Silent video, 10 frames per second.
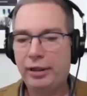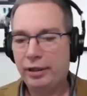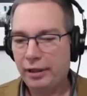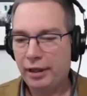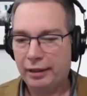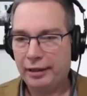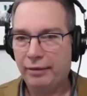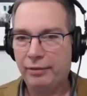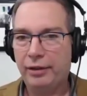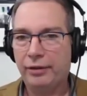we did knock
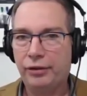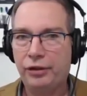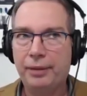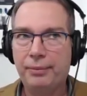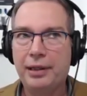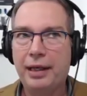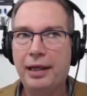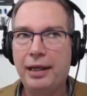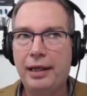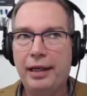down one of their ships,
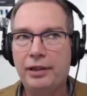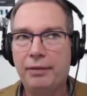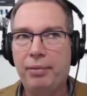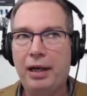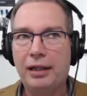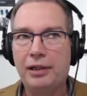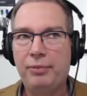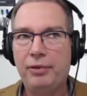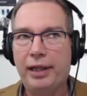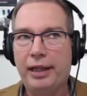is it
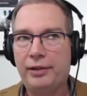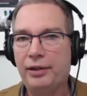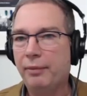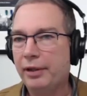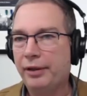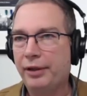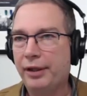possible that some of the